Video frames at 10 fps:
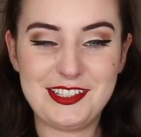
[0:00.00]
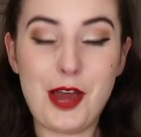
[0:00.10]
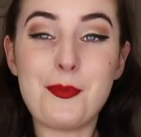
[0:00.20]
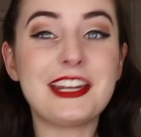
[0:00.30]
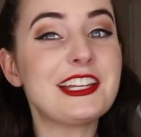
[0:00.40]
I
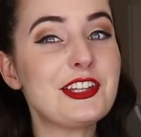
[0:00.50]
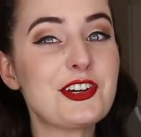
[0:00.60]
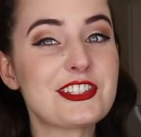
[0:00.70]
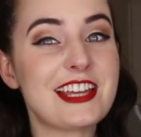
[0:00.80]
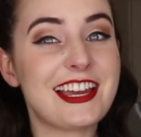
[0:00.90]
mean, it
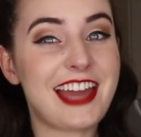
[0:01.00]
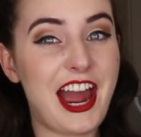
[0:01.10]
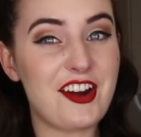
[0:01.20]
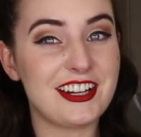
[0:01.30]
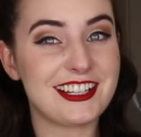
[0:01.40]
looks like
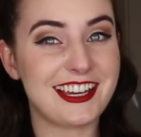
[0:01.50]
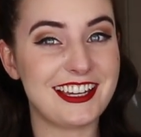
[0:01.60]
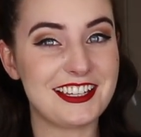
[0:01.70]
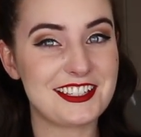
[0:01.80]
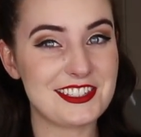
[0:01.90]
carrot
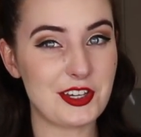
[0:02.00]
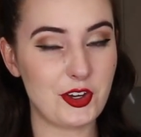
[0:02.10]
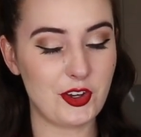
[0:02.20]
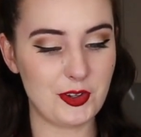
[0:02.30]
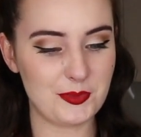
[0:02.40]
cake,
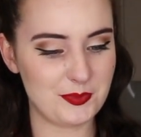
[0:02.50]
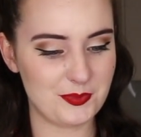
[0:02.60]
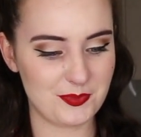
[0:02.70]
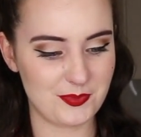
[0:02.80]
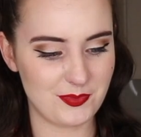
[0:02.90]
so
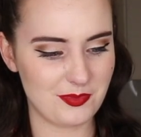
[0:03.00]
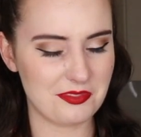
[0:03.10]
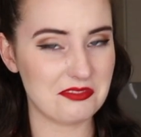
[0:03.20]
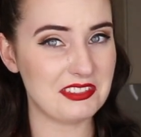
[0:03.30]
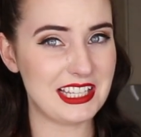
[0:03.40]

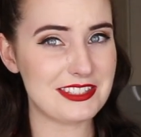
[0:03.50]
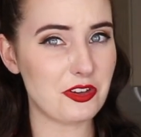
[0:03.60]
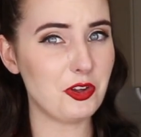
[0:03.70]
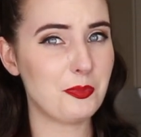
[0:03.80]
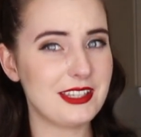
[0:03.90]
let's
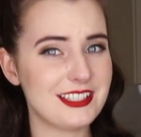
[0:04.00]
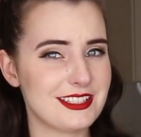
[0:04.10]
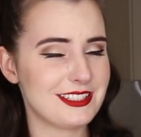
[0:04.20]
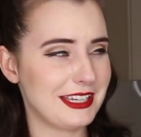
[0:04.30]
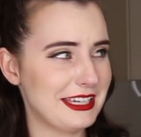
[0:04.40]
hope
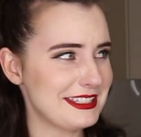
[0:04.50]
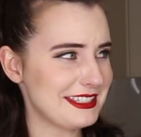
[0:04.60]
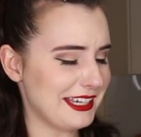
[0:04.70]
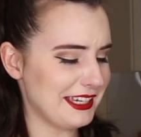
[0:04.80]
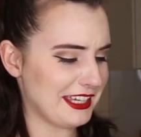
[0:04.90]
it tastes
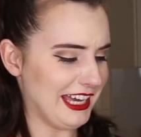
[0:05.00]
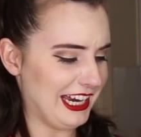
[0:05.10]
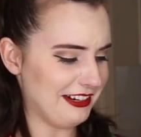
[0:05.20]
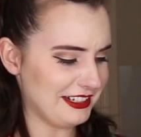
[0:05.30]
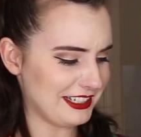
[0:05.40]
like
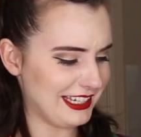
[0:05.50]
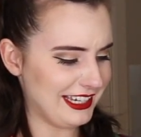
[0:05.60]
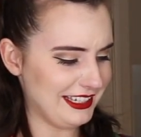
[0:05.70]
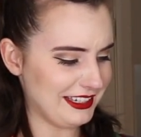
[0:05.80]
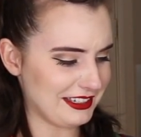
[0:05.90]
carrot
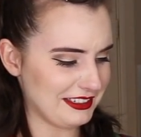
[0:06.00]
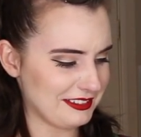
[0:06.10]
cake.